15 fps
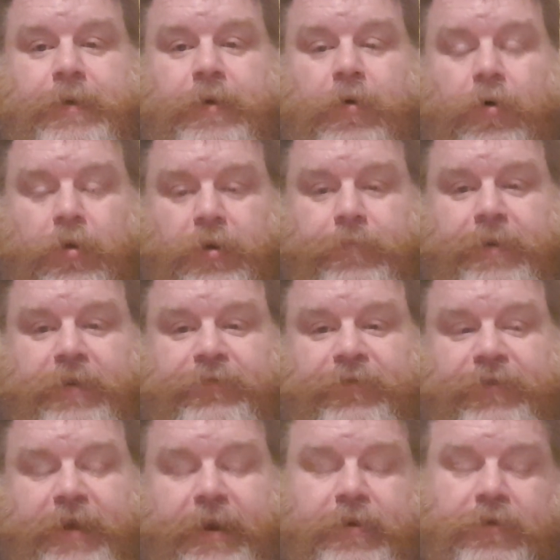All the beds are
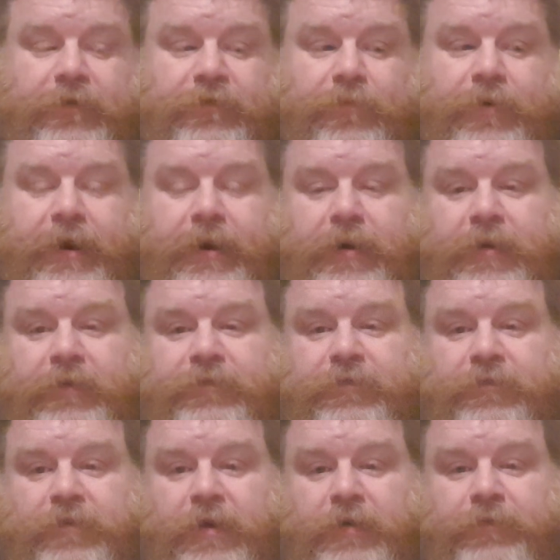taken. There's a waiting list
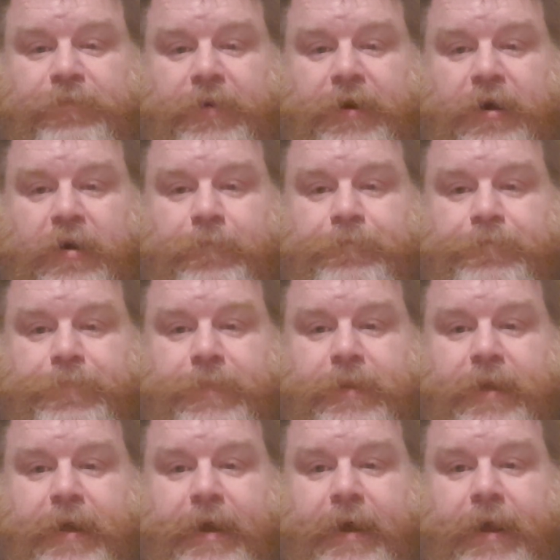as long as my arm,
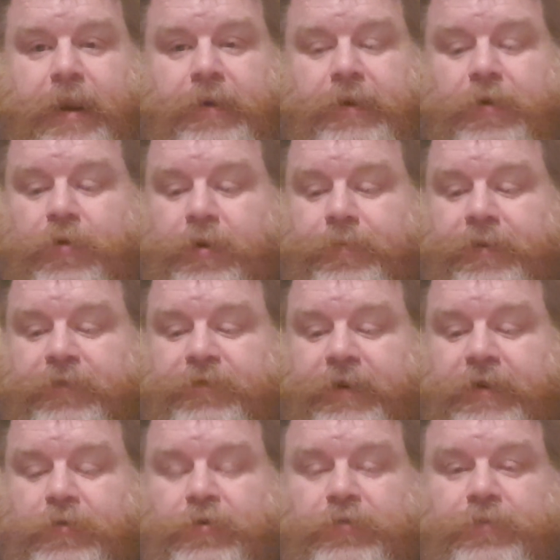and the only place they
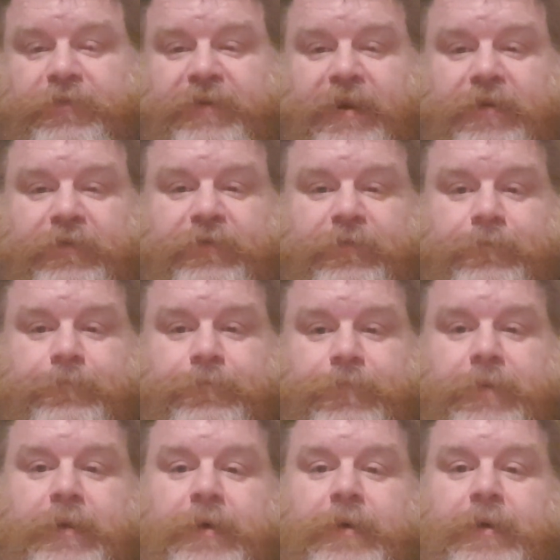can go to is Ennis,
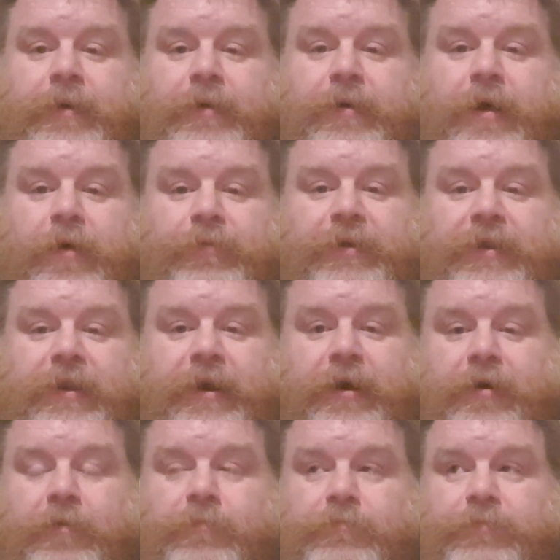County
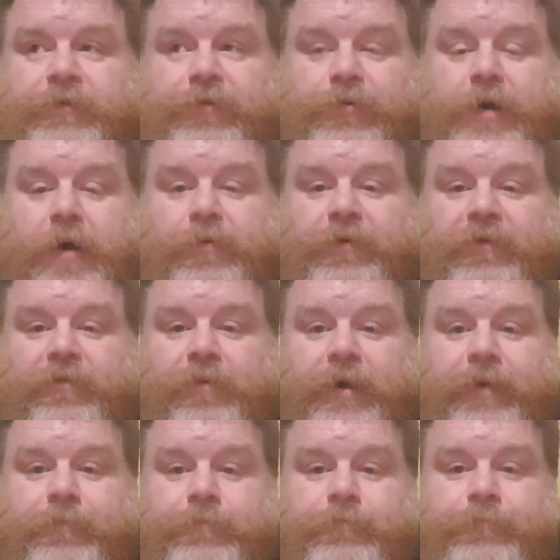Clare, 2 counties away.